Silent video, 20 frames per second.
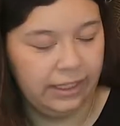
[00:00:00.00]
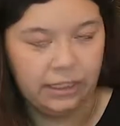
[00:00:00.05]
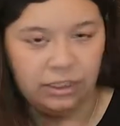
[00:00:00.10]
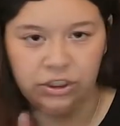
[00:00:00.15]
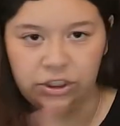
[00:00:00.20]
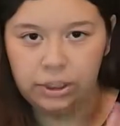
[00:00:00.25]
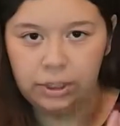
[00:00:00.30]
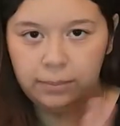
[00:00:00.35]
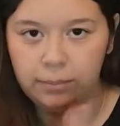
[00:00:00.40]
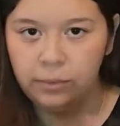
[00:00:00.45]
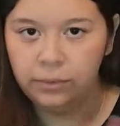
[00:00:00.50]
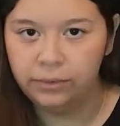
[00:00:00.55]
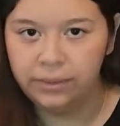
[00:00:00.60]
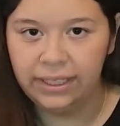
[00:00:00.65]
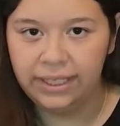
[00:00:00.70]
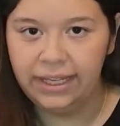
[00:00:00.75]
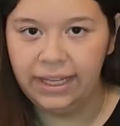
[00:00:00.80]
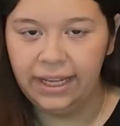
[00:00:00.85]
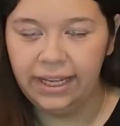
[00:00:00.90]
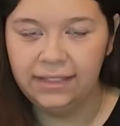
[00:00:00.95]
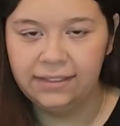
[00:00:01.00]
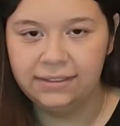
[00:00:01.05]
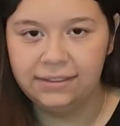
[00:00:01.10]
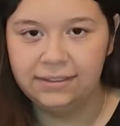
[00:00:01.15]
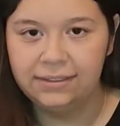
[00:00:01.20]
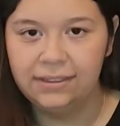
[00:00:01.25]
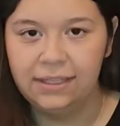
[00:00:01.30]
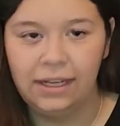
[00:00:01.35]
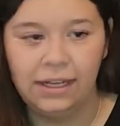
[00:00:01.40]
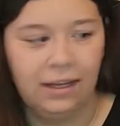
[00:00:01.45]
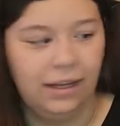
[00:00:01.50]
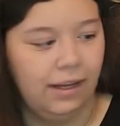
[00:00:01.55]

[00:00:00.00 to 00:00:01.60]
conjumbled, I guess.